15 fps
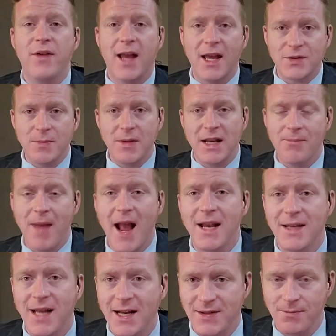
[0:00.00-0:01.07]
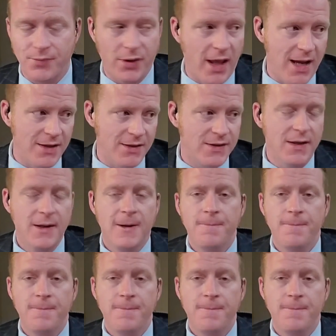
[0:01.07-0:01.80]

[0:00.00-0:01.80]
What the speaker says: having as many mandates in place,